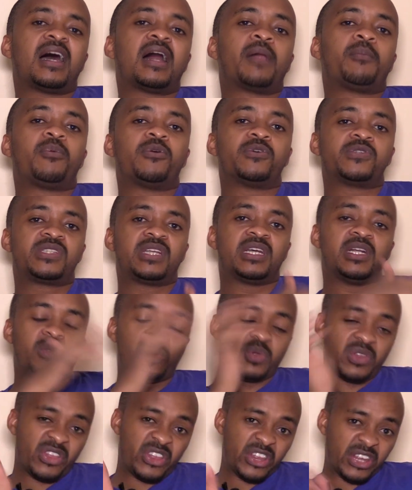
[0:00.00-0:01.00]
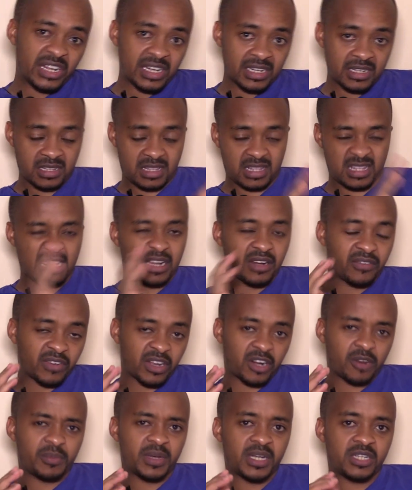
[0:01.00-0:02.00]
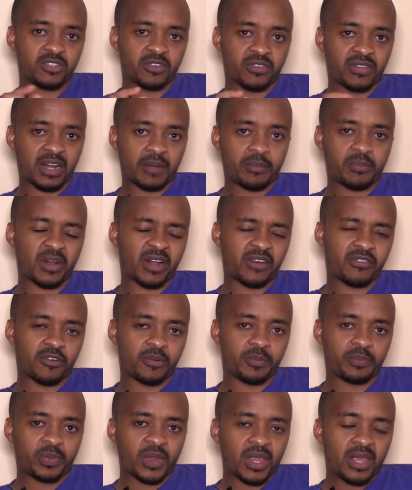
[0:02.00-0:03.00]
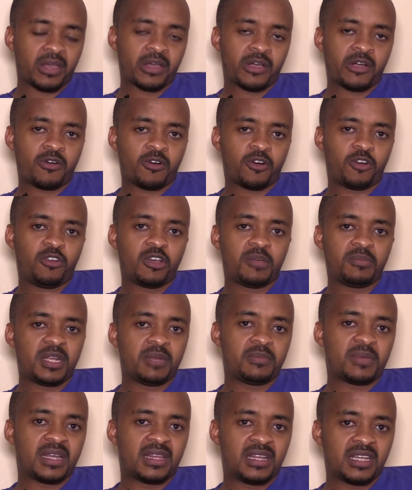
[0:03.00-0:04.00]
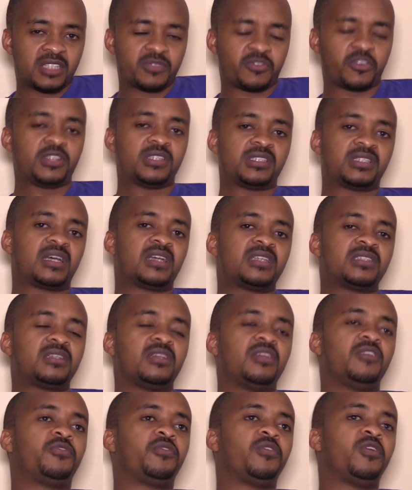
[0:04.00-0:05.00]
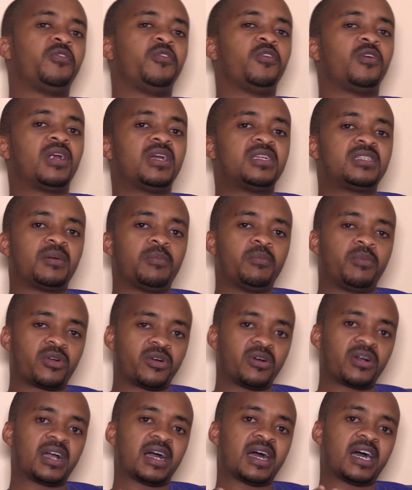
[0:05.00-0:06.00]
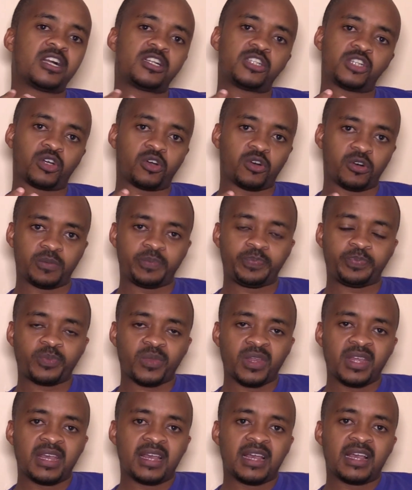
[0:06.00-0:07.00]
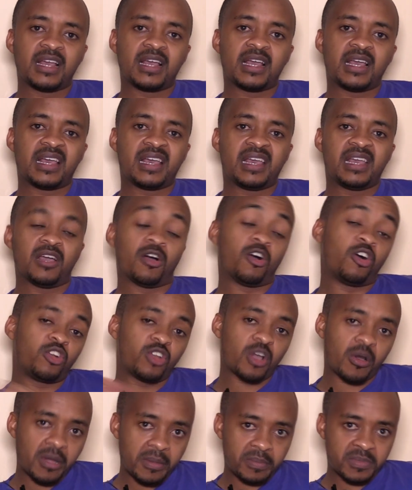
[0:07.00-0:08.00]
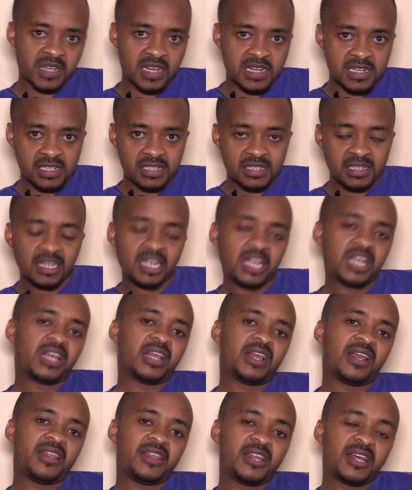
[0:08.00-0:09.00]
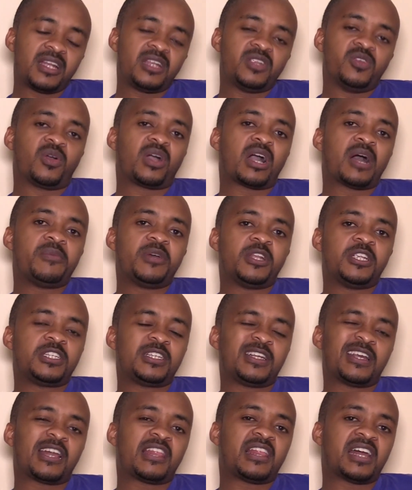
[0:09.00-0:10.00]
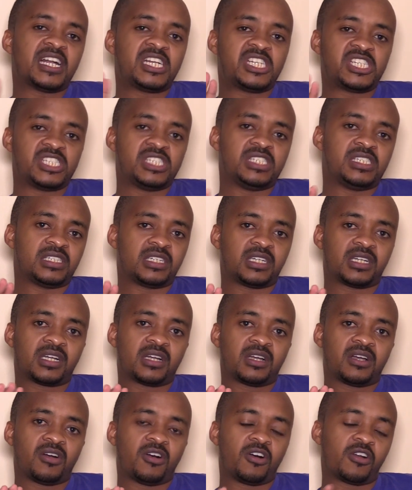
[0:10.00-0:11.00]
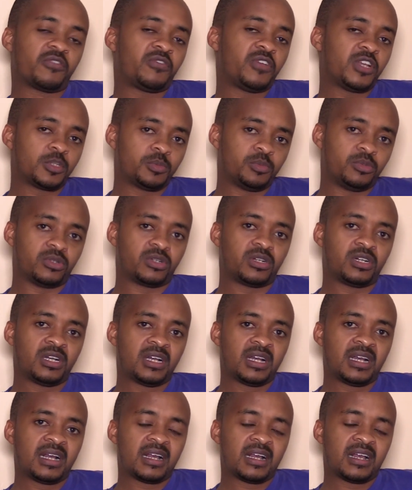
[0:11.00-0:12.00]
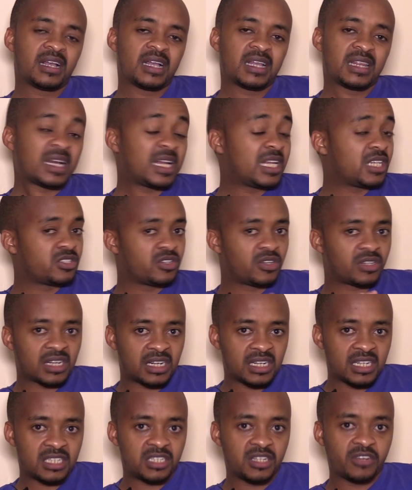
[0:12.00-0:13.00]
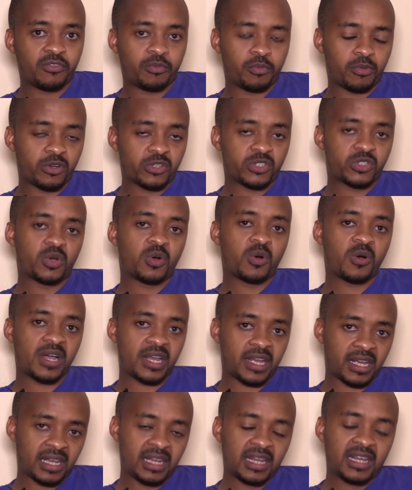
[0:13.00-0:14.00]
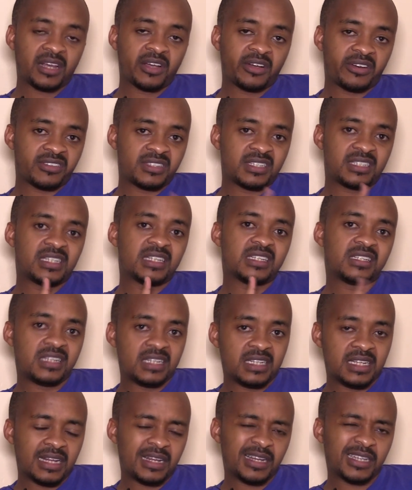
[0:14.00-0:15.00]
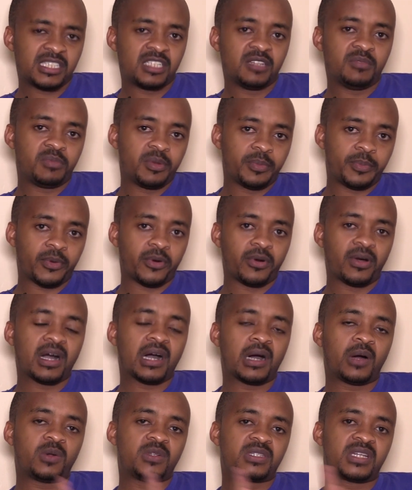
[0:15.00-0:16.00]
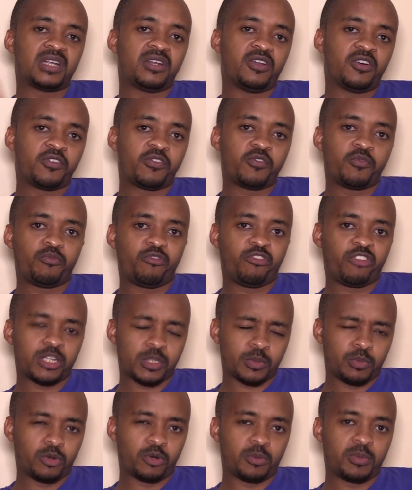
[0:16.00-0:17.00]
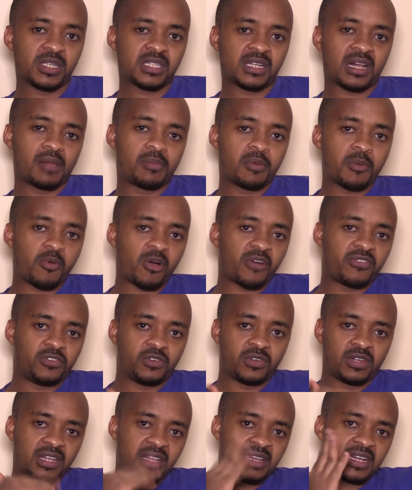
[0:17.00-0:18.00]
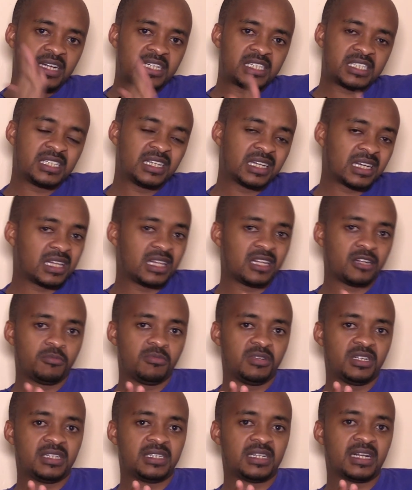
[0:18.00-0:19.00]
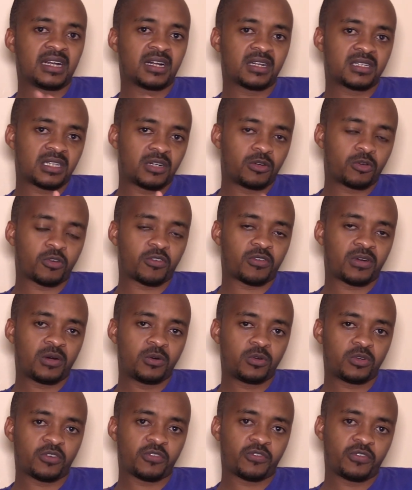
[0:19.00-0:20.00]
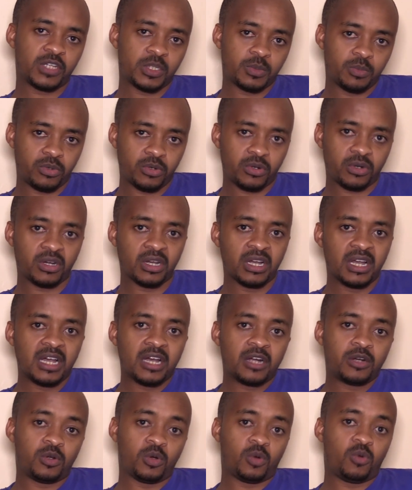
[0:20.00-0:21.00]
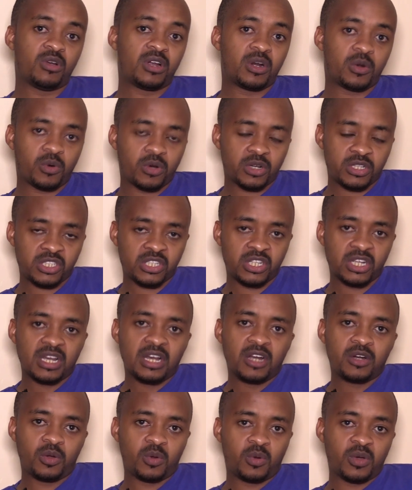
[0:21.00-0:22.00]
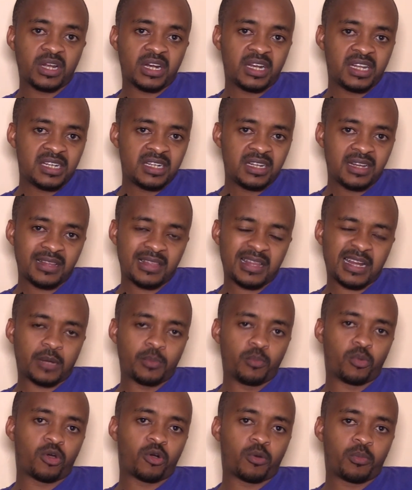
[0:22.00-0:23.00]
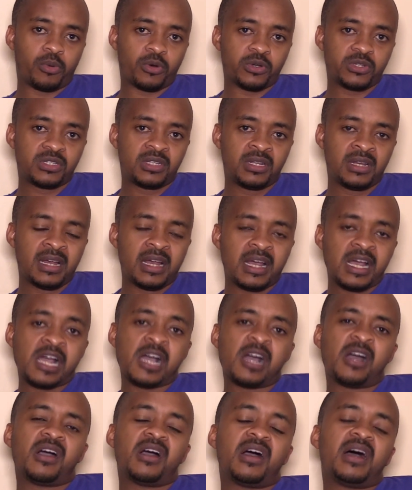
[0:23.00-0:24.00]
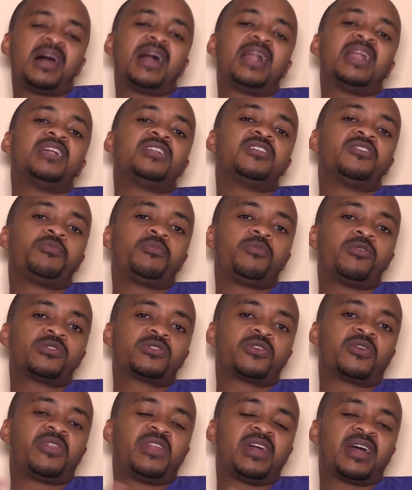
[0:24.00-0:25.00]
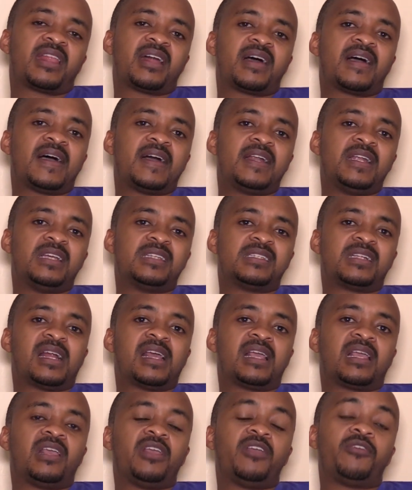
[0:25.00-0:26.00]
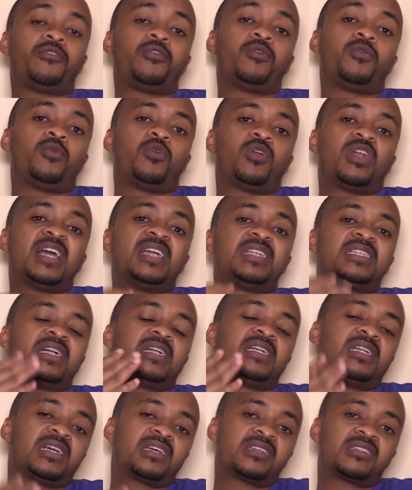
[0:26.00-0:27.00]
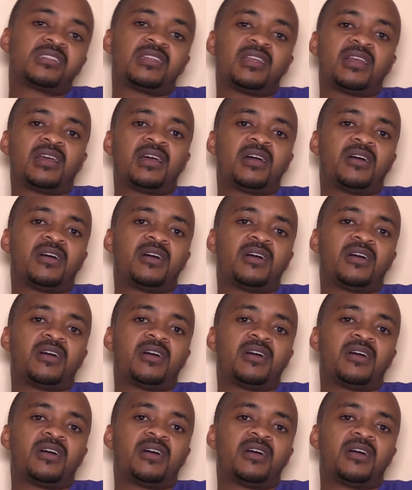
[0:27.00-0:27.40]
posted within the environment of that platform. What do I mean by this? For instance, if you write a blog article on your website, and then you come and share that link on Facebook, that is not a native post. Why? Because it is redirecting people outside of Facebook. Basically, people have to click that link and they will be redirected out of Facebook to go and watch, to go and read that blog post. A native post, on the other hand, is like if you write a text